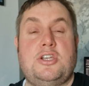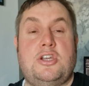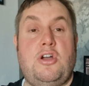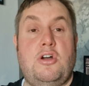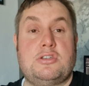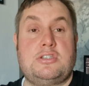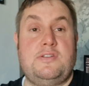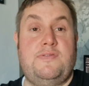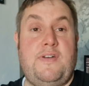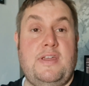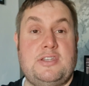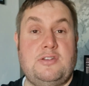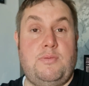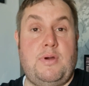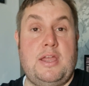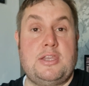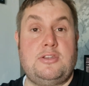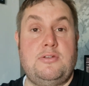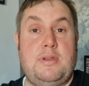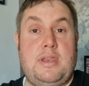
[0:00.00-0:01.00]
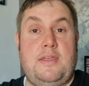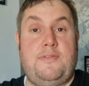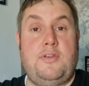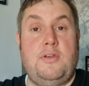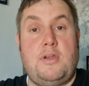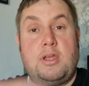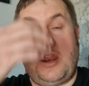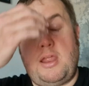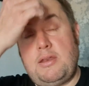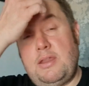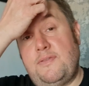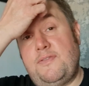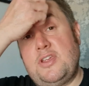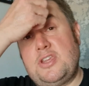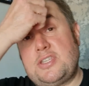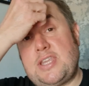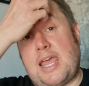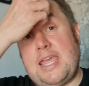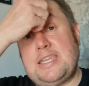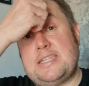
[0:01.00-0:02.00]
cost-effective way of doing it. If you can only
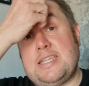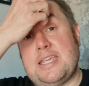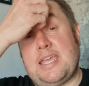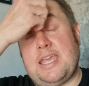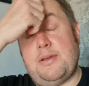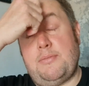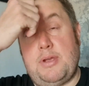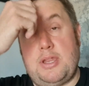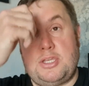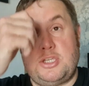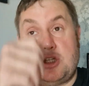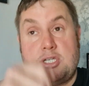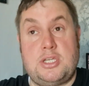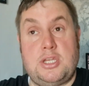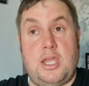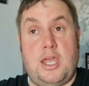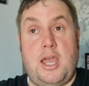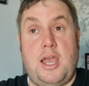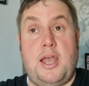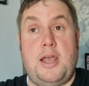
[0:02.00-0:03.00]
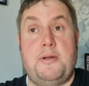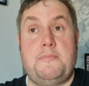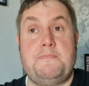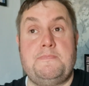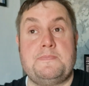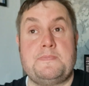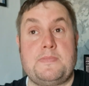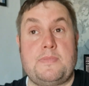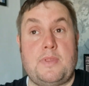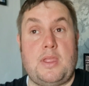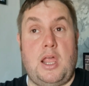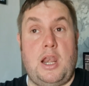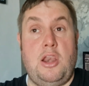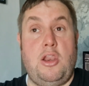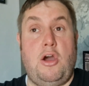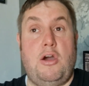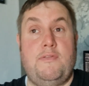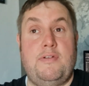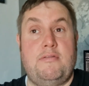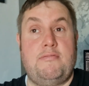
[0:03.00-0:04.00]
fish day ticket, which a
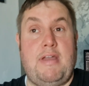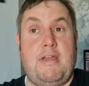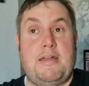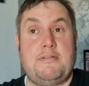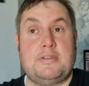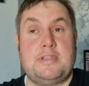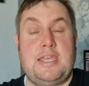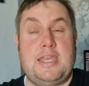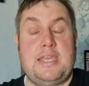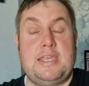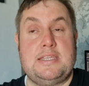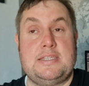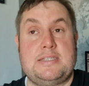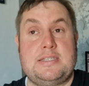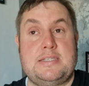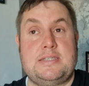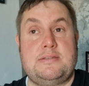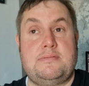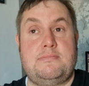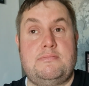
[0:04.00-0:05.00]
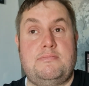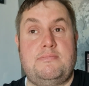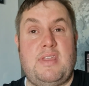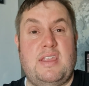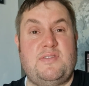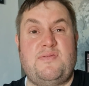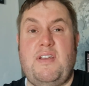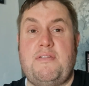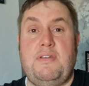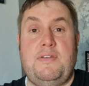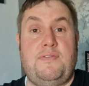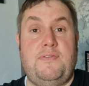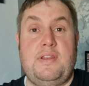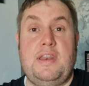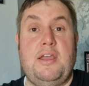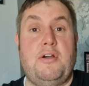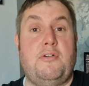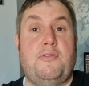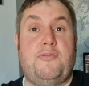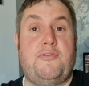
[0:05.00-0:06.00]
lot of it around here is, there's very
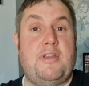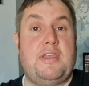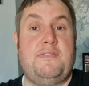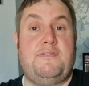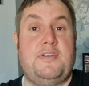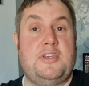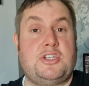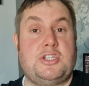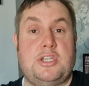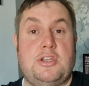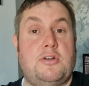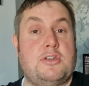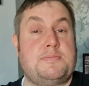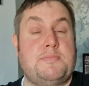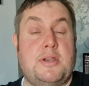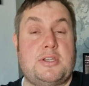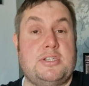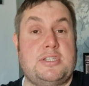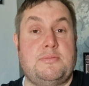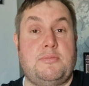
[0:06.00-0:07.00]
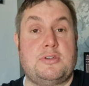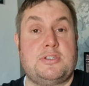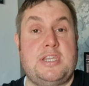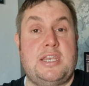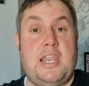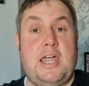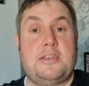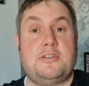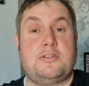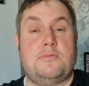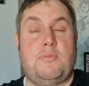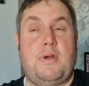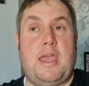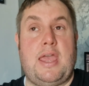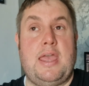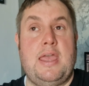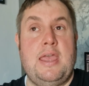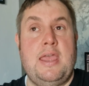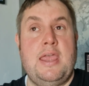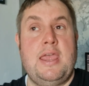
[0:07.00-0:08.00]
little free fishing, not as much as there was in London,
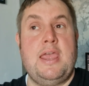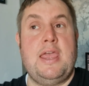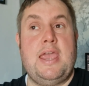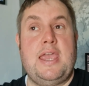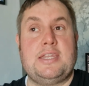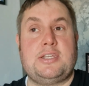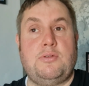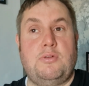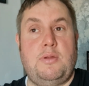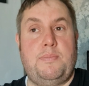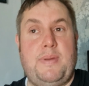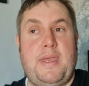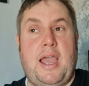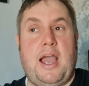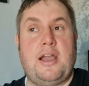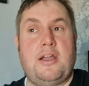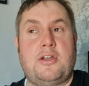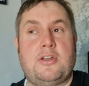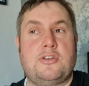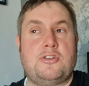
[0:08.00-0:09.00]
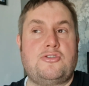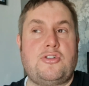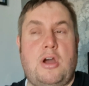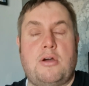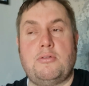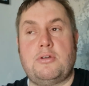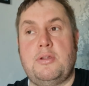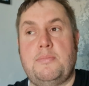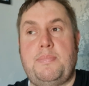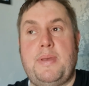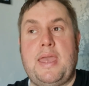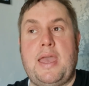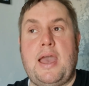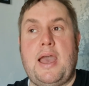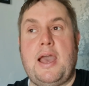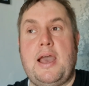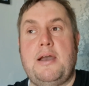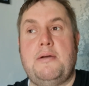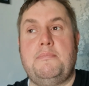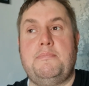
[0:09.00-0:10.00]
where it's all a bit uncontrolled and a bit
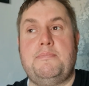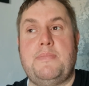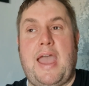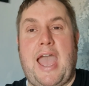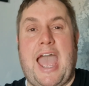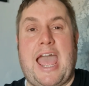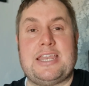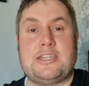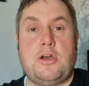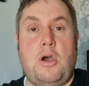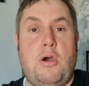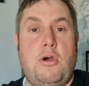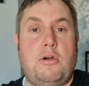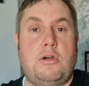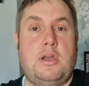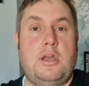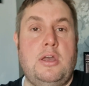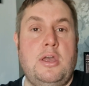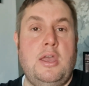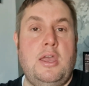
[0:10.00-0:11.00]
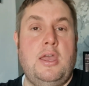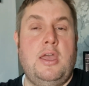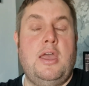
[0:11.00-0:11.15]
ad hoc.